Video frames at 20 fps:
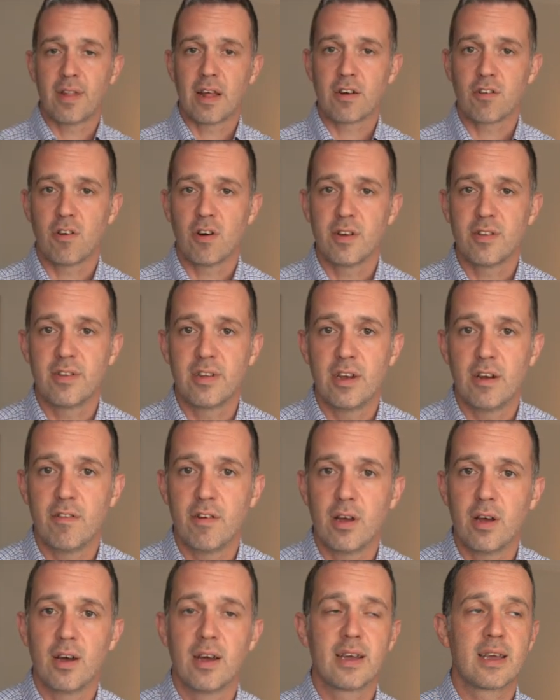that
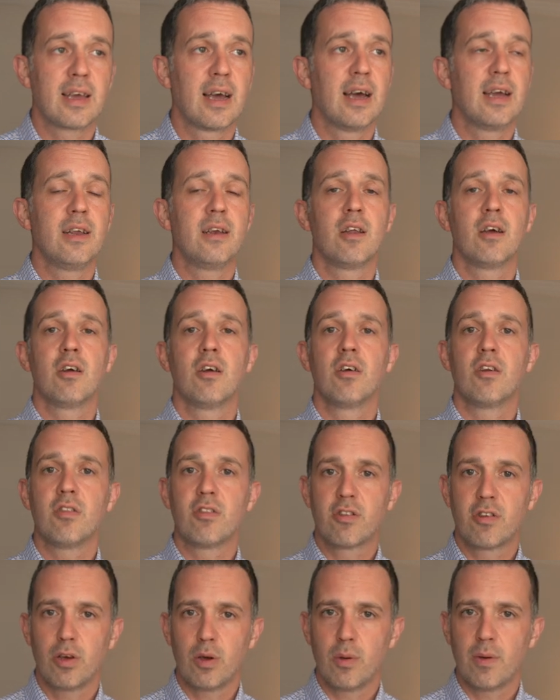criteria. Again,
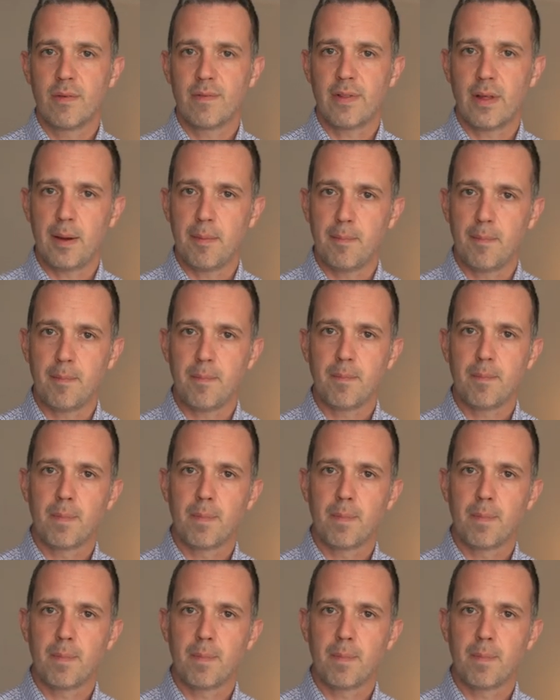2 of them.